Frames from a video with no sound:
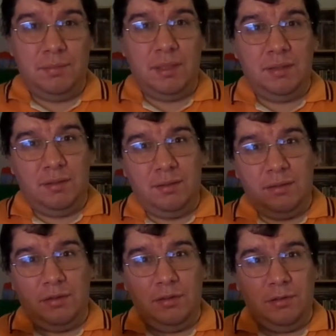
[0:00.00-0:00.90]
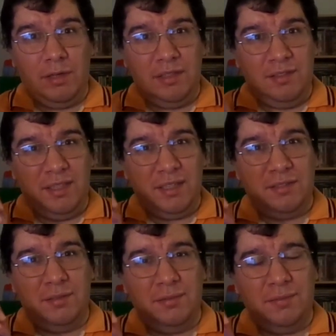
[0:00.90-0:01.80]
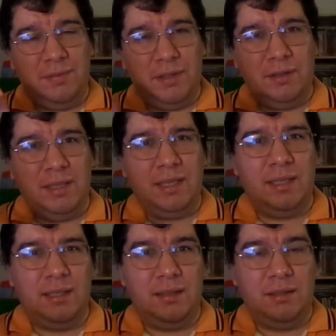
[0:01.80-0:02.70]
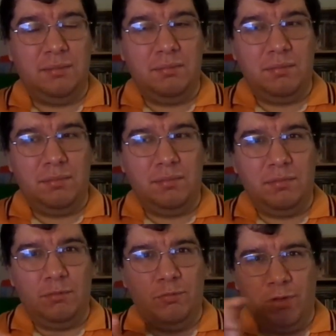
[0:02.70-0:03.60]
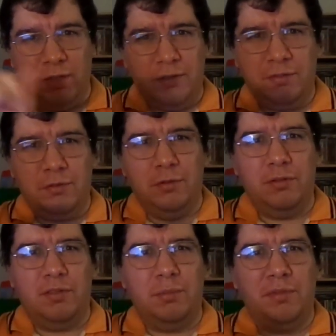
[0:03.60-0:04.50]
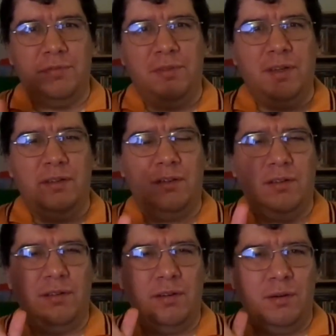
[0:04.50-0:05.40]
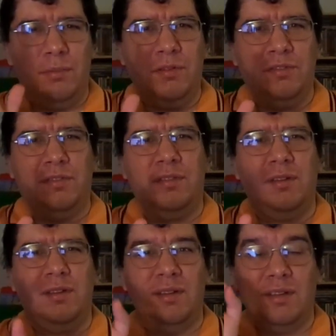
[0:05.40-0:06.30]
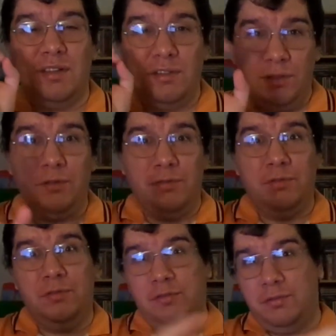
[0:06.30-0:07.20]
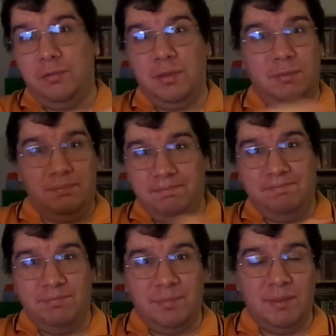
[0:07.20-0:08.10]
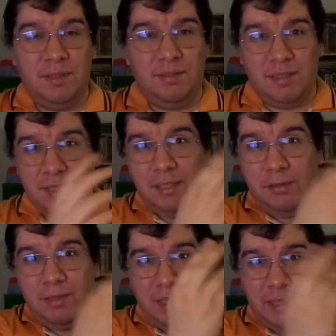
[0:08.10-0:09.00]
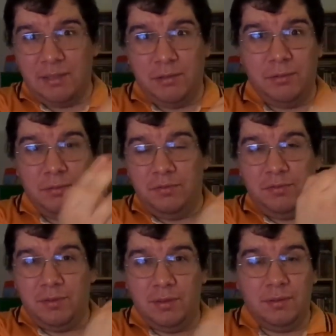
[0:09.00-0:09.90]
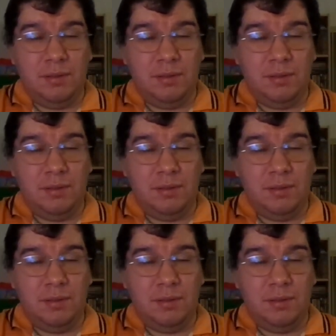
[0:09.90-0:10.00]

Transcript: But although I did actually felt like one of the scores almost felt almost closer to it, because I could hear it echoes